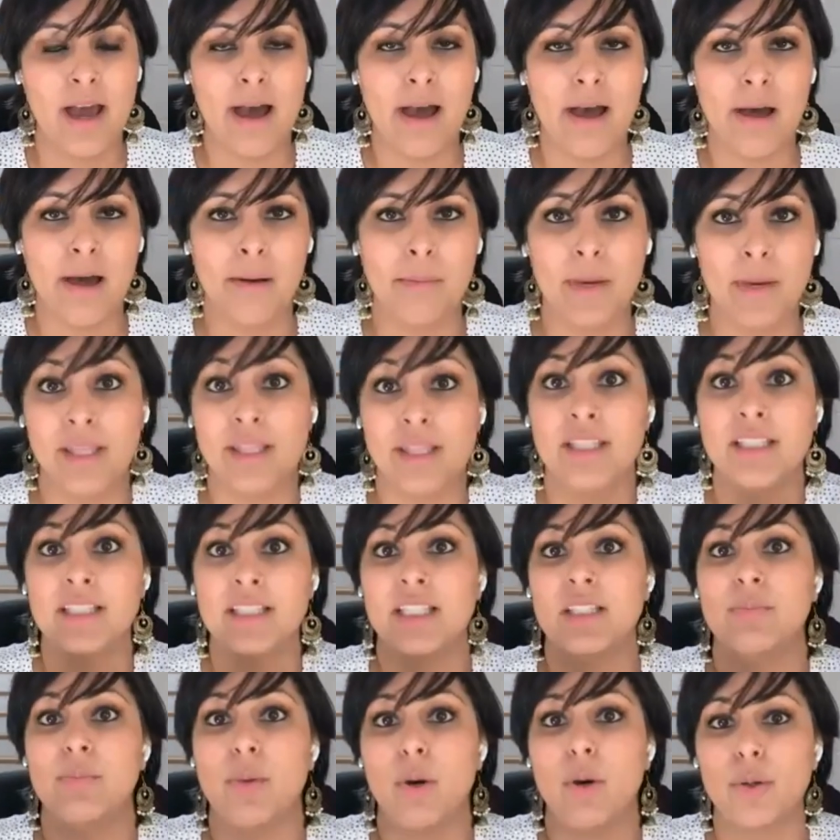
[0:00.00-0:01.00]
And this
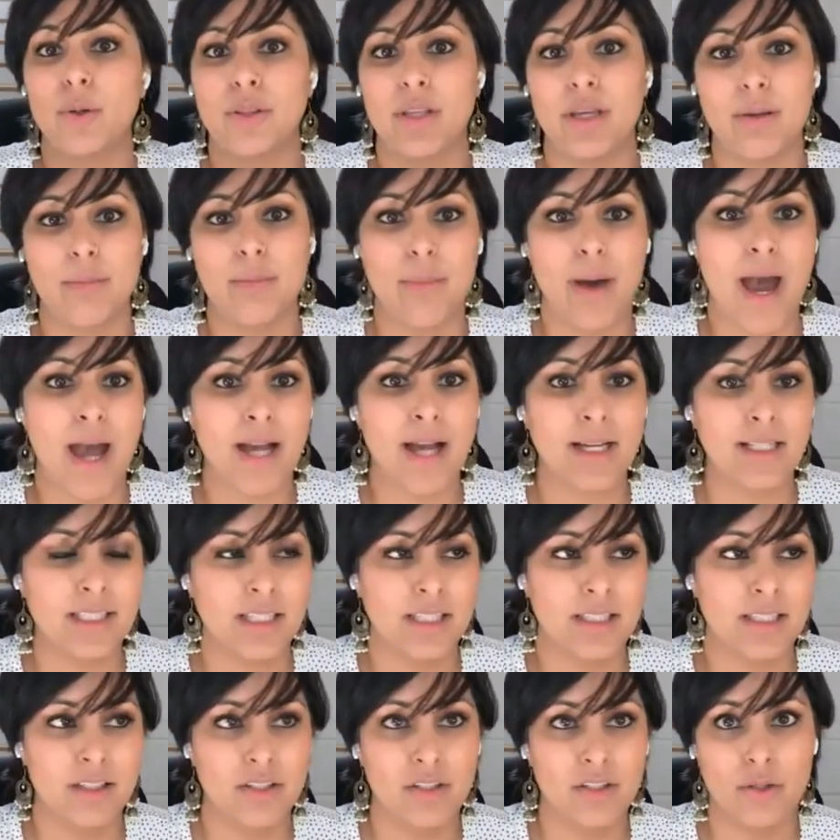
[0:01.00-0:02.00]
has both
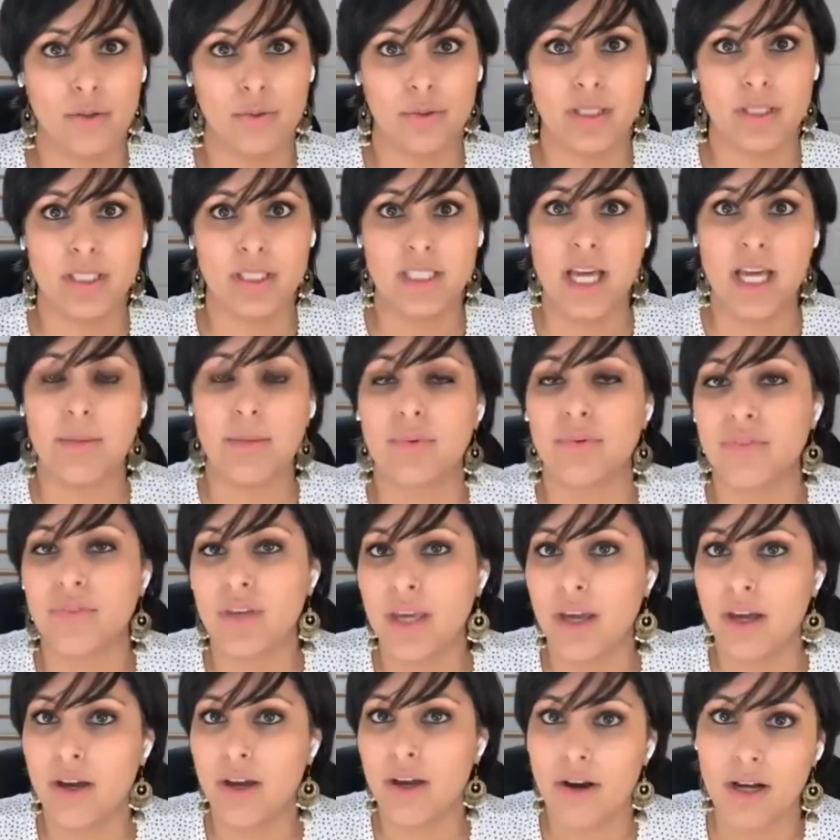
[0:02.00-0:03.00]
impacted, you know, the type of
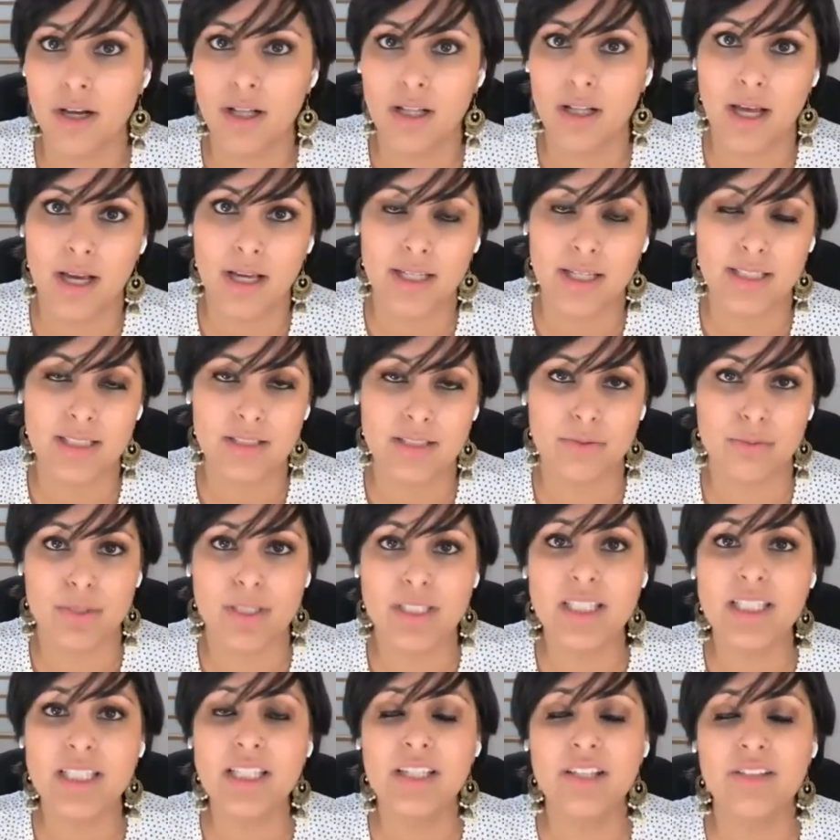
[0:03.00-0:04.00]
care our clients
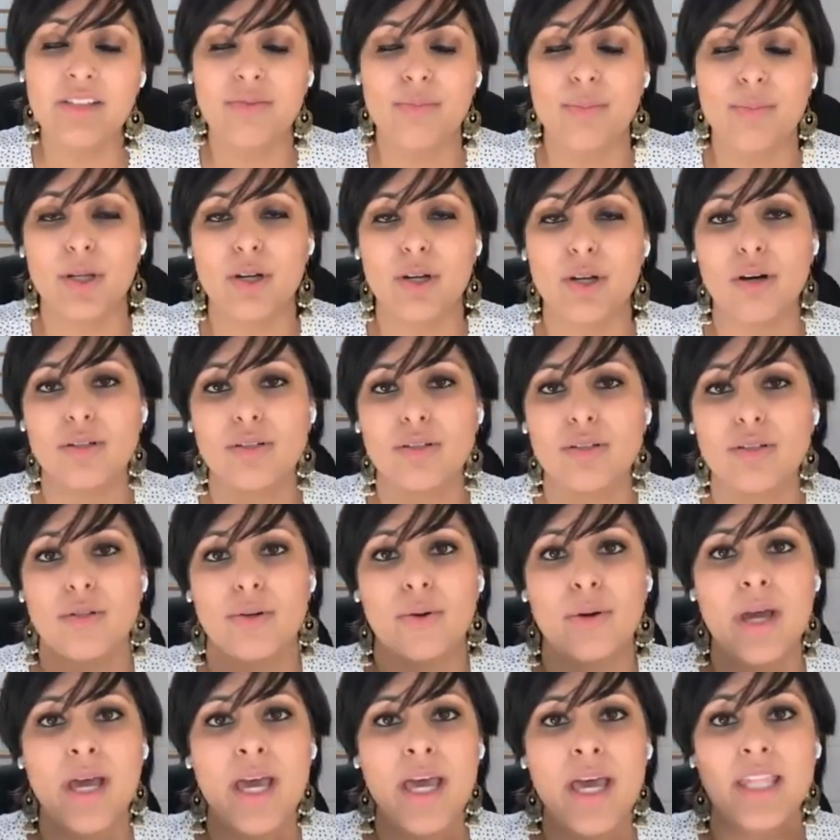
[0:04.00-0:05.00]
receive, but
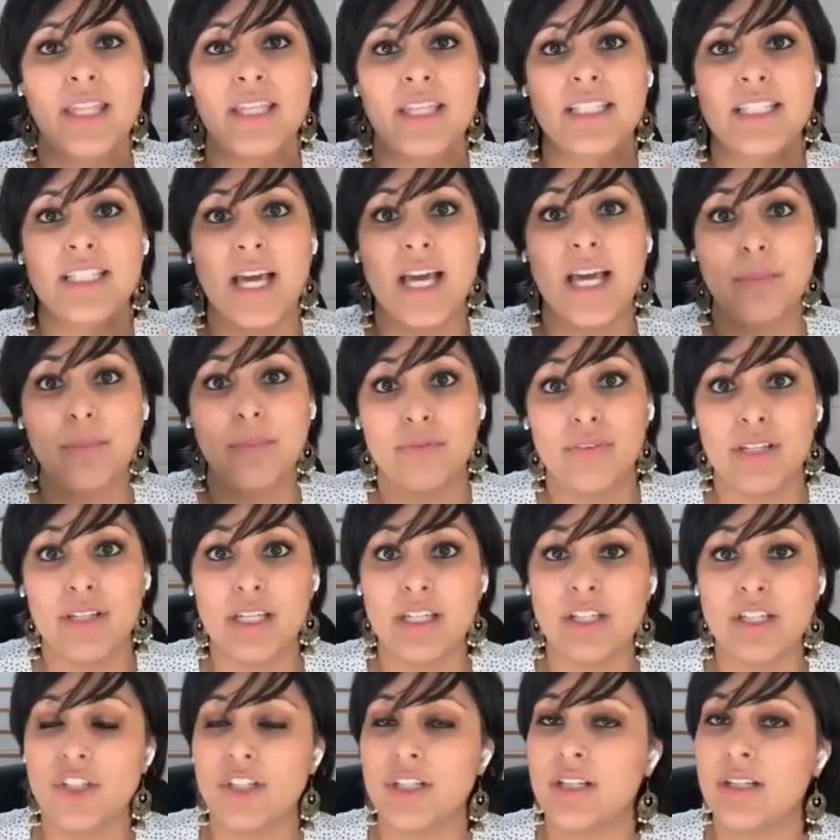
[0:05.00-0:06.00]
also the type of
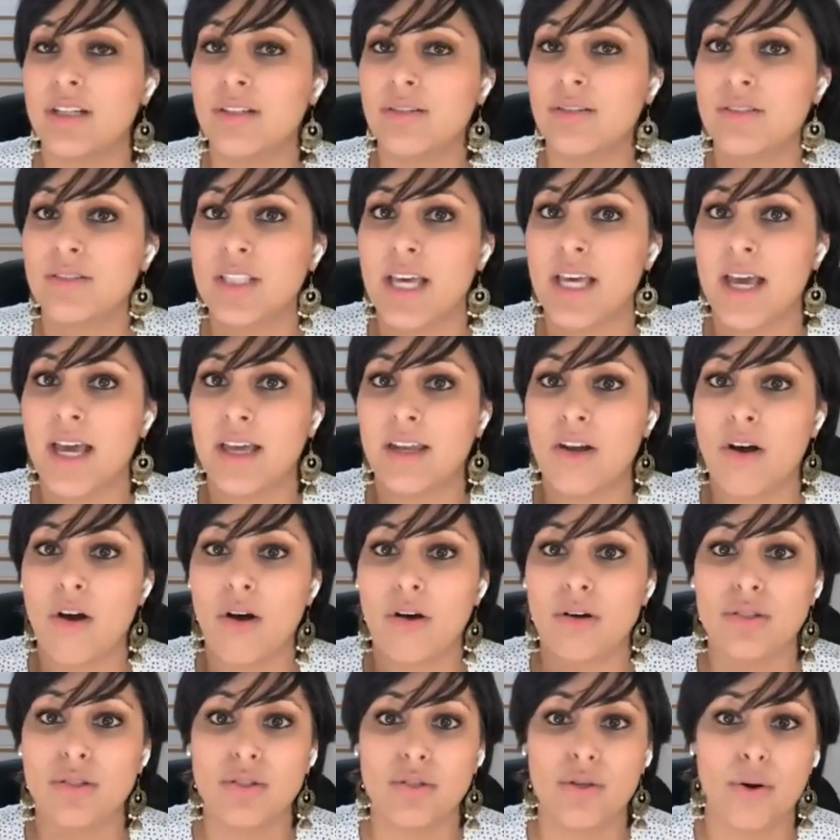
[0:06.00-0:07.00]
initiatives and
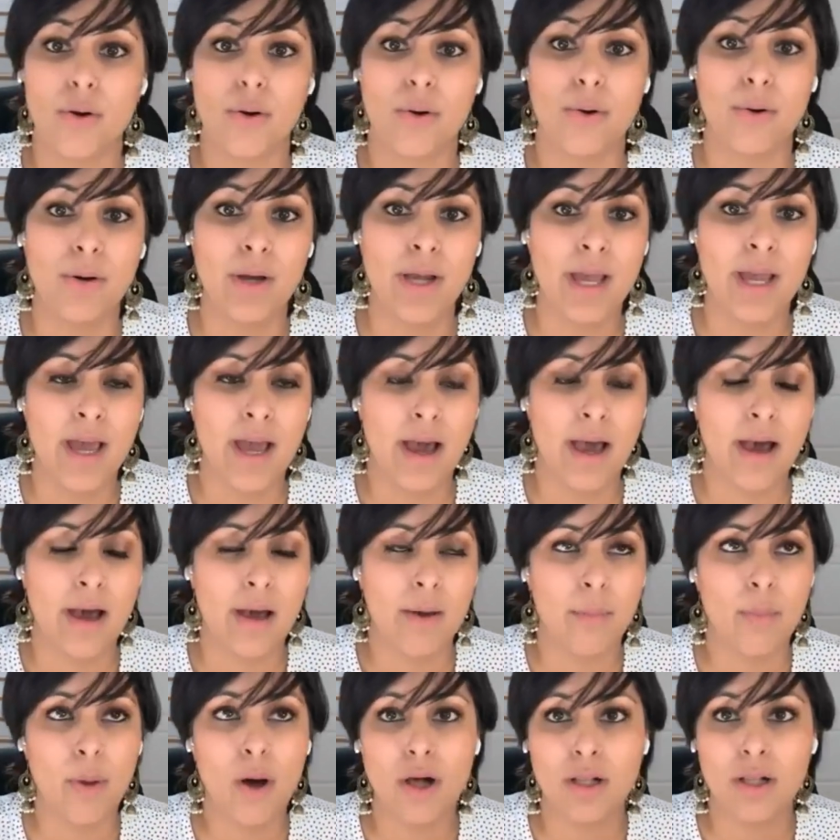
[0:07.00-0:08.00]
also
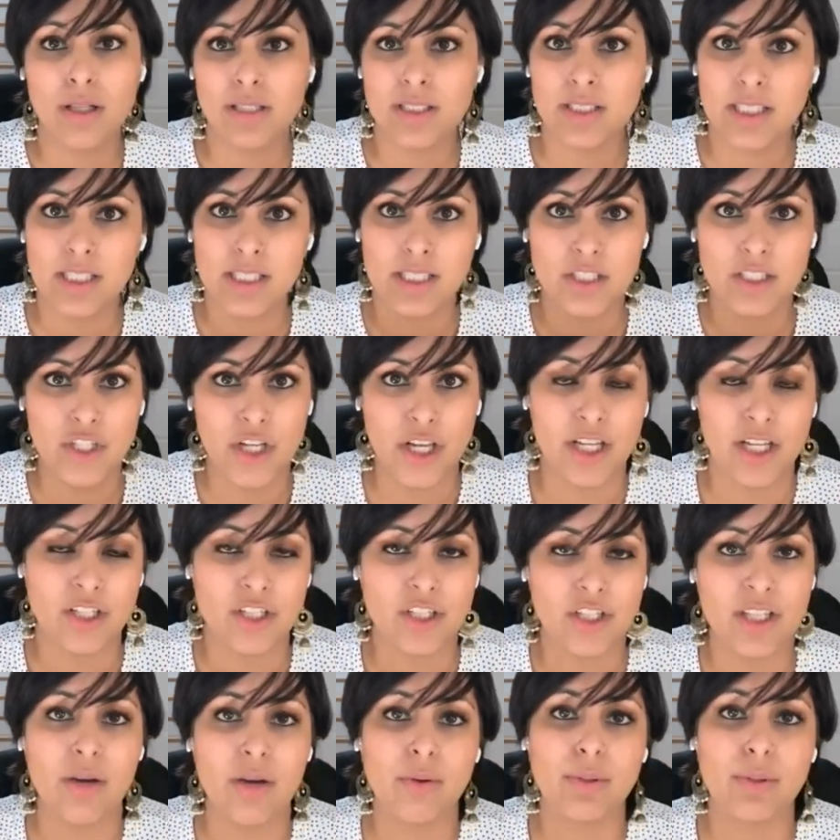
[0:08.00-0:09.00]
policy
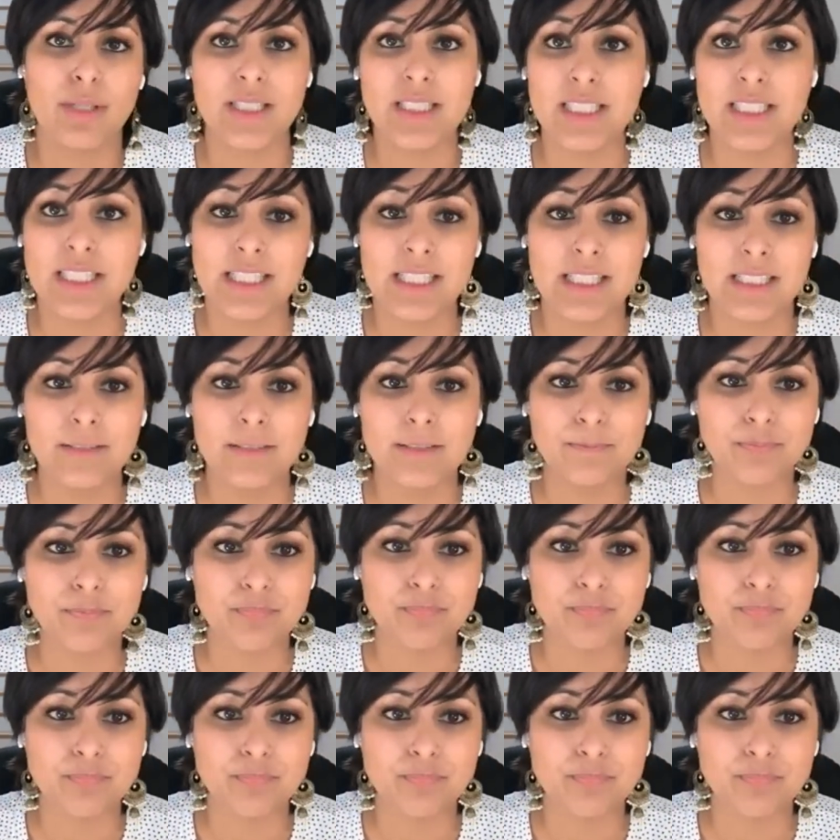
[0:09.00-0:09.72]
change that we see.